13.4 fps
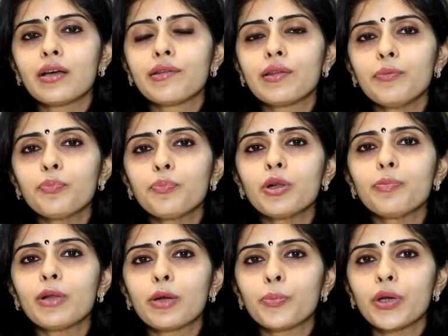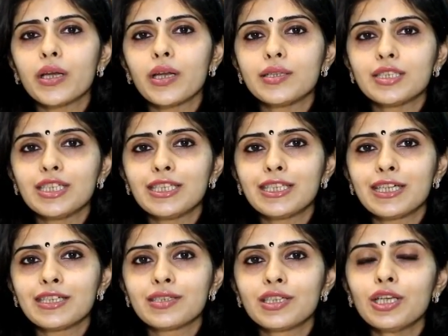a simple blood pregnancy
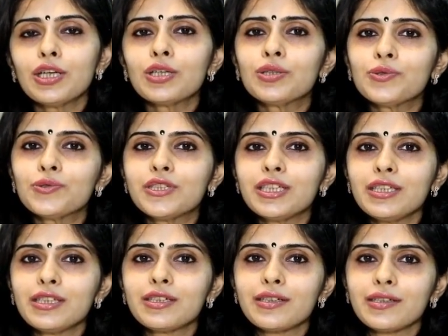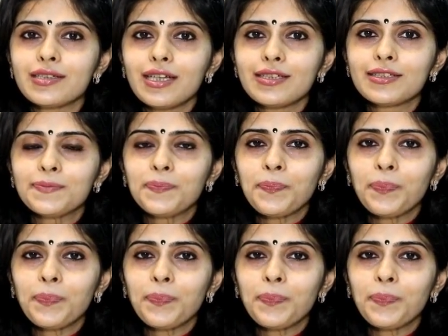test to see the results.